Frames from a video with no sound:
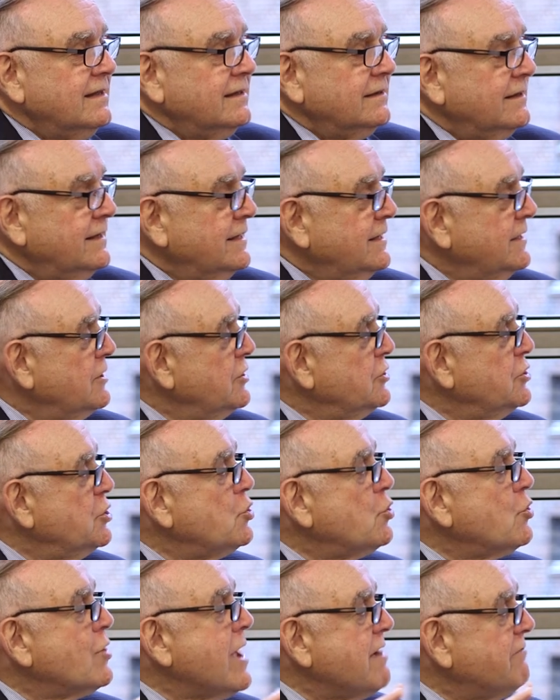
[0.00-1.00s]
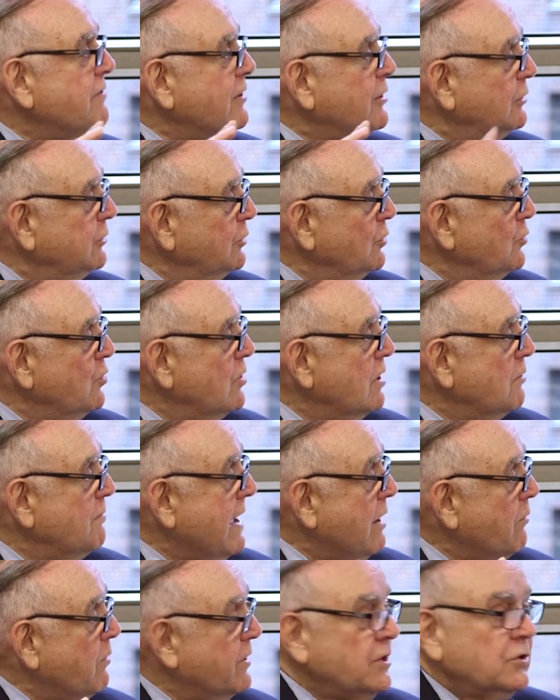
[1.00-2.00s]
Lee, you don't have a clue
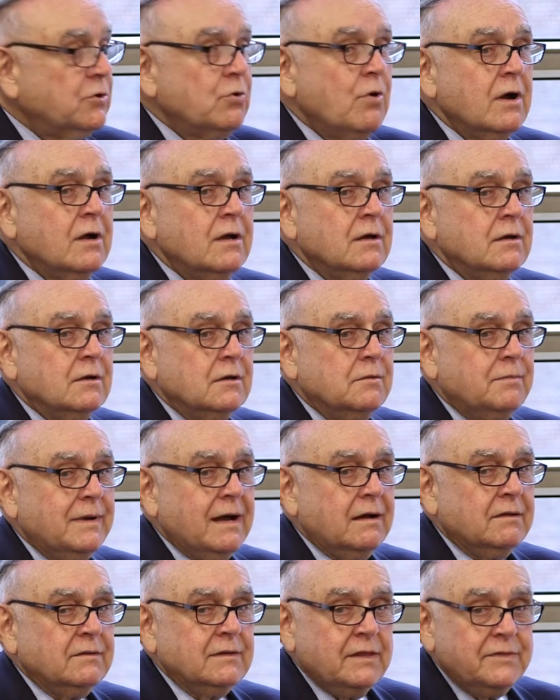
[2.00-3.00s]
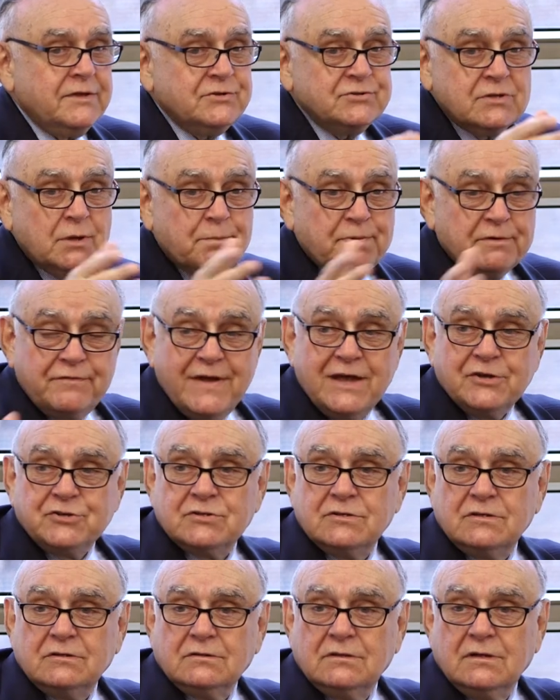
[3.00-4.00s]
about what you're talking about. Now, this is a
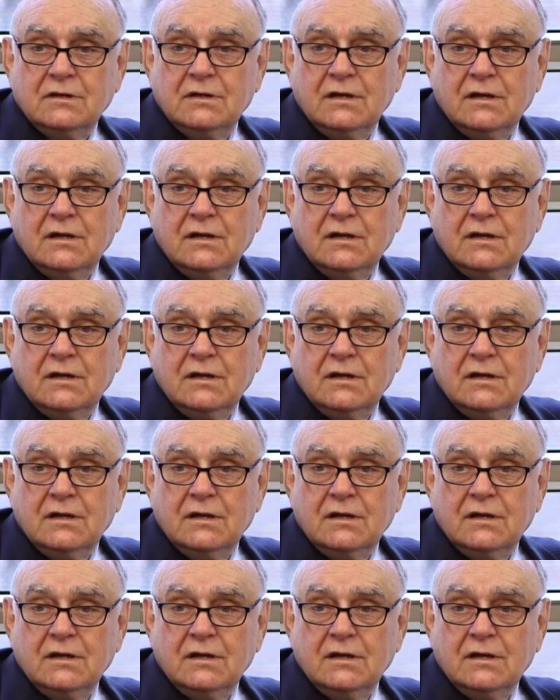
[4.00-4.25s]
professional.